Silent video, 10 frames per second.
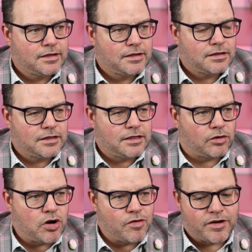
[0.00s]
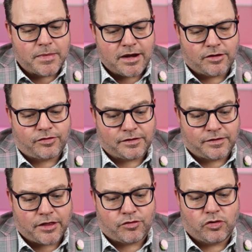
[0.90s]
COVID made us think
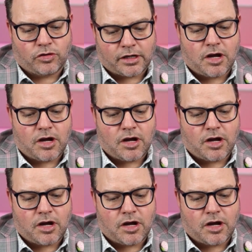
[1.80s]
that through. Like,